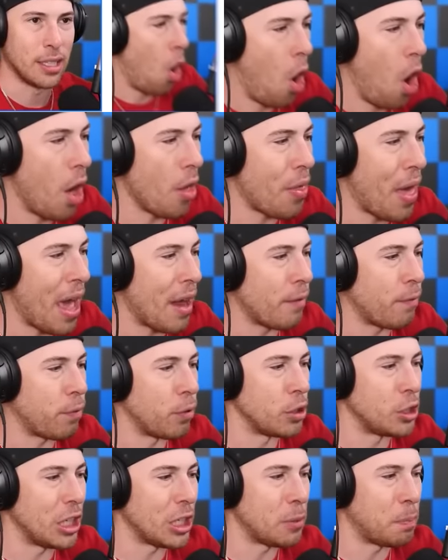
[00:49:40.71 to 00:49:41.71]
All that
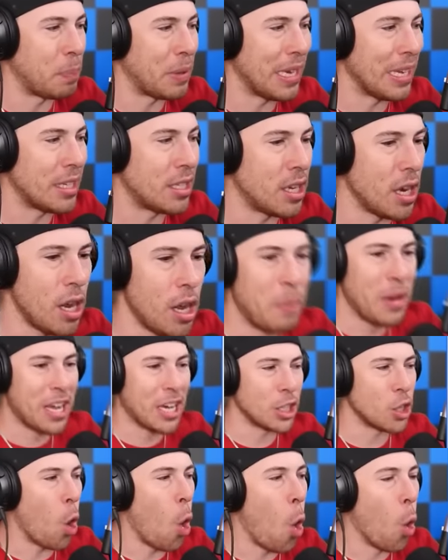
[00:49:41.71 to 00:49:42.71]
for just pizza?
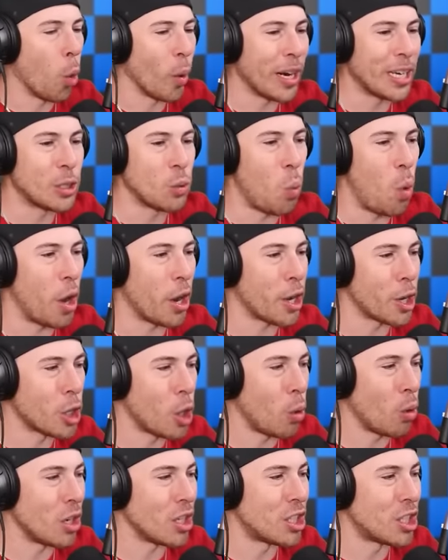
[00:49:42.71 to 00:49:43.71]
Because Orange wanted to
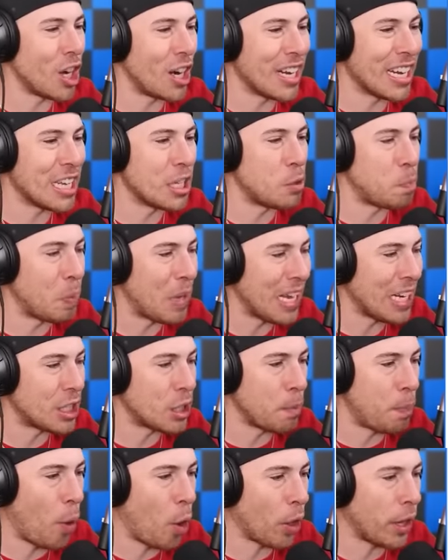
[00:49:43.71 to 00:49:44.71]
go to Ssundee's
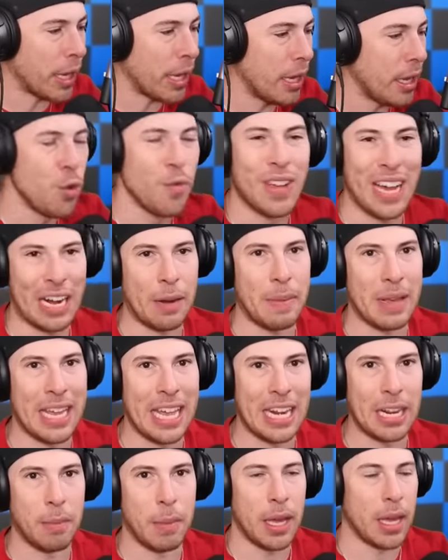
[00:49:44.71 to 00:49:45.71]
pizza party? You've gotta be
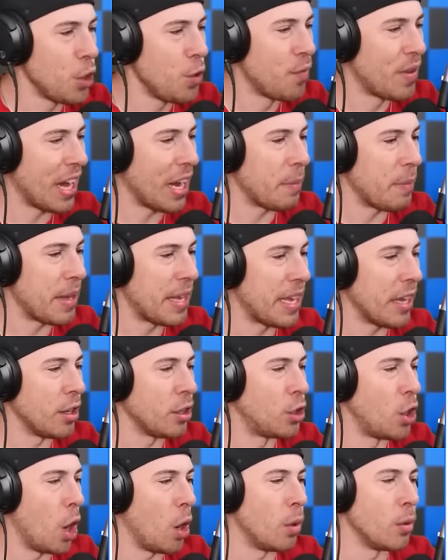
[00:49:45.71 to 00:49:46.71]
kidding me. You've gotta be,
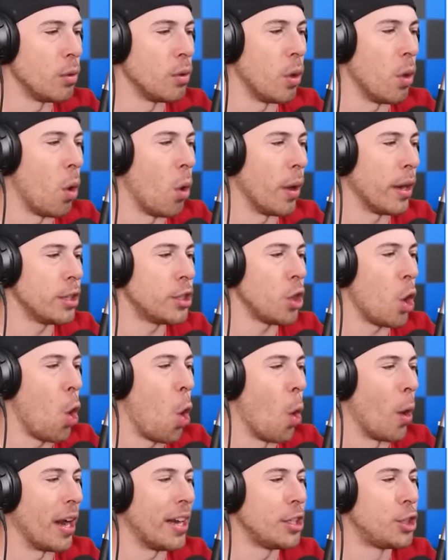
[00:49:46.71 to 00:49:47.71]
Orange,
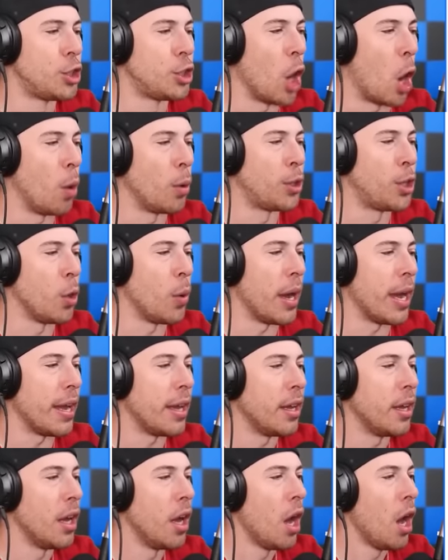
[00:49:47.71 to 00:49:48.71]
Orange, don't do it.
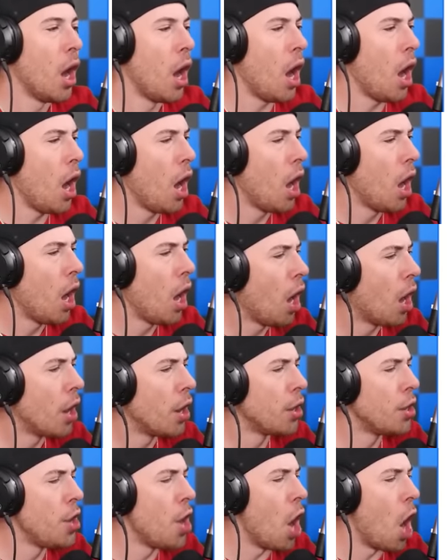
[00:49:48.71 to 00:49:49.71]
Huh?
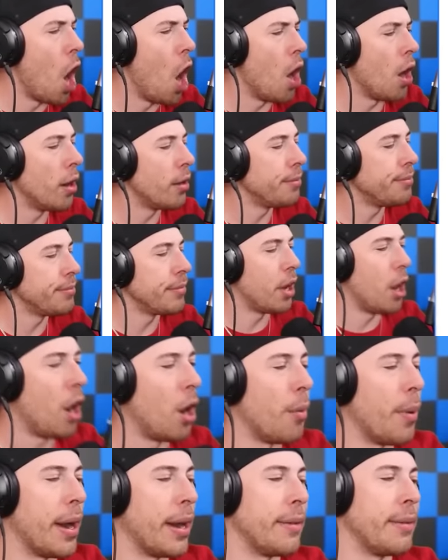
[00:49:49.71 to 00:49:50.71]
No.
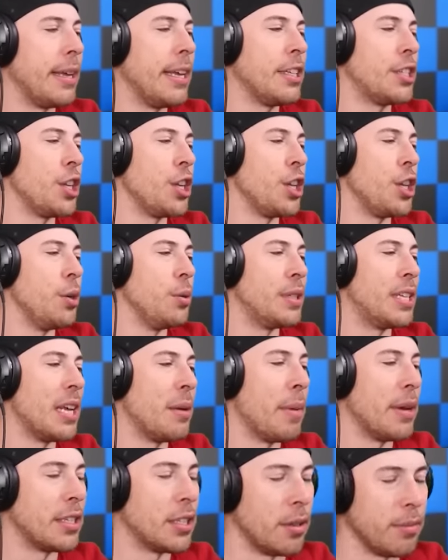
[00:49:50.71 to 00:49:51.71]
All right, he's gonna use
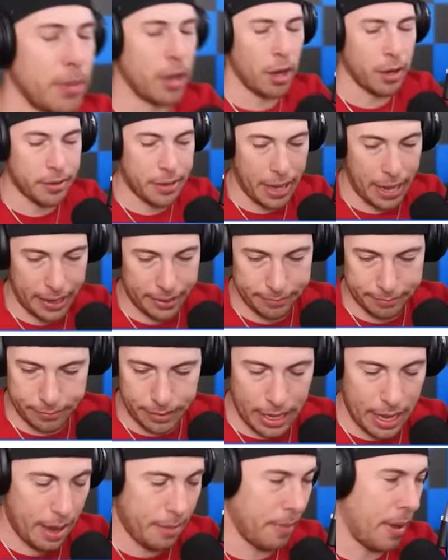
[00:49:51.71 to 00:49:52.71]
him as a, okay,
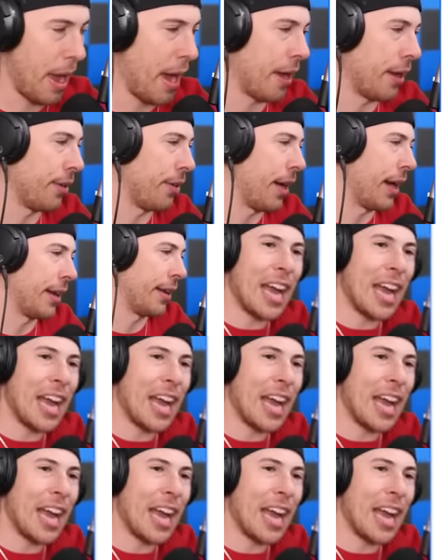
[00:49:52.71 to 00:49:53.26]
yeah, all right.